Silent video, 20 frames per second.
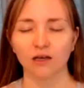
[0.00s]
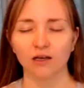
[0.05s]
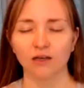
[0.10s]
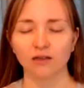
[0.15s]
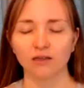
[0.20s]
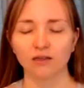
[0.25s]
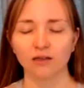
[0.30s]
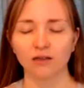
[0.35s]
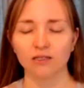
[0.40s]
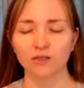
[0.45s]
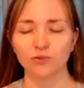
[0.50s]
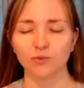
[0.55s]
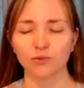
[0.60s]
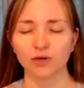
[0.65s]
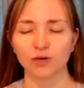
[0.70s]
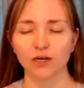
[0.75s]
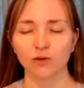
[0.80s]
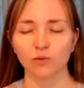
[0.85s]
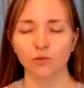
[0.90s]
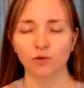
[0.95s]
And then the
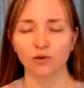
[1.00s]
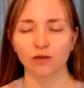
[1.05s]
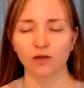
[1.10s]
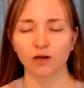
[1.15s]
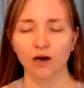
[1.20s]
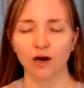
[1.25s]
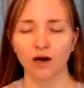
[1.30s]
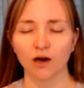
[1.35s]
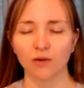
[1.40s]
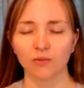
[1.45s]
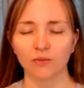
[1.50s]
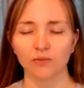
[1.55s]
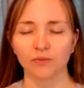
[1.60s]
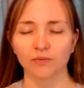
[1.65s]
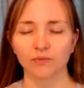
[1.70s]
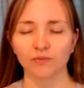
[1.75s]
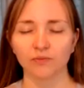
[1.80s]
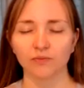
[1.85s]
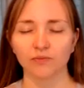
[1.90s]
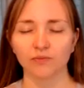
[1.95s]
spring will
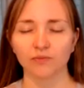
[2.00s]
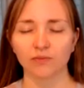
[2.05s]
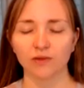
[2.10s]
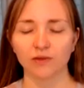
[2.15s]
come,